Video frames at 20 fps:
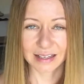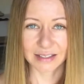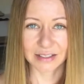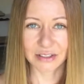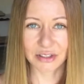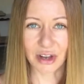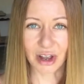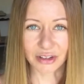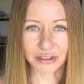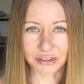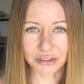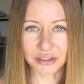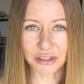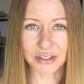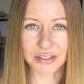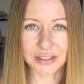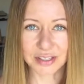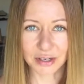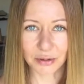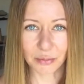not
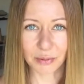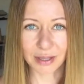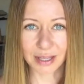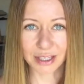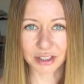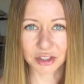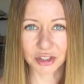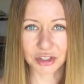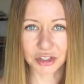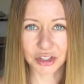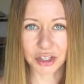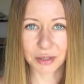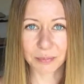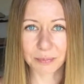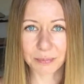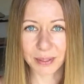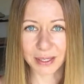just in a relationship,